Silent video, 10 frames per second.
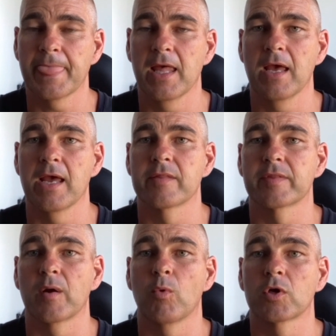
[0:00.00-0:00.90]
and they
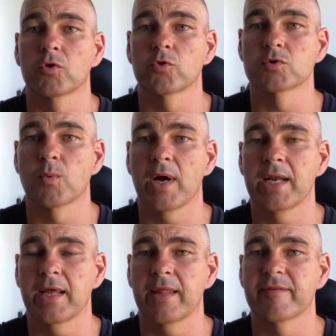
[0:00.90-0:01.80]
want to lose weight
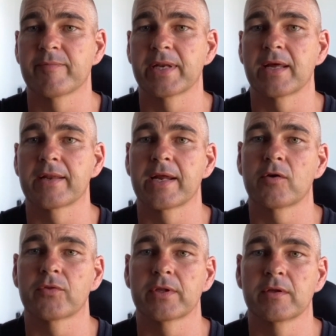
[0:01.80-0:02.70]
and they've been
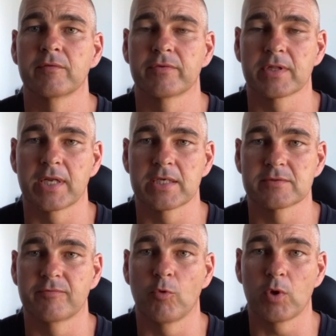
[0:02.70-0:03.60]
unhealthy for the last
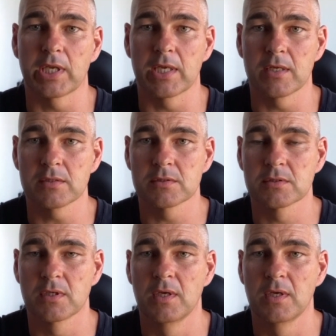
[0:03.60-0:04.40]
40 years